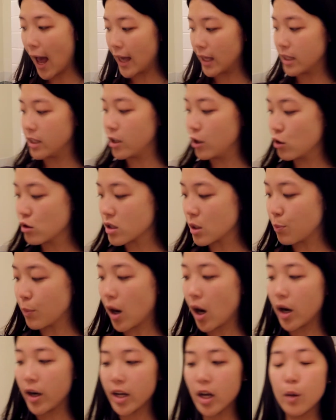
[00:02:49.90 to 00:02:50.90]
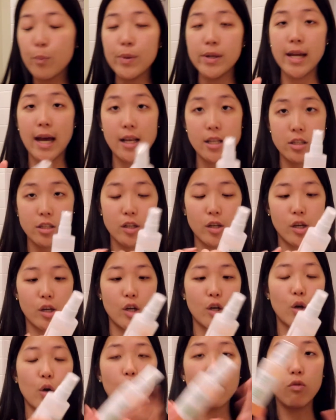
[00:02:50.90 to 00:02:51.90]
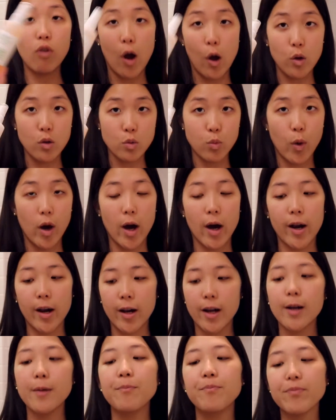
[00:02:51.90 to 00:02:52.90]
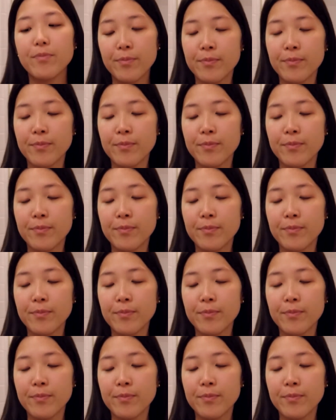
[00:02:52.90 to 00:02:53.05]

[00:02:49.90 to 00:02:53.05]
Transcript: I use the Mario Badescu Rose Water.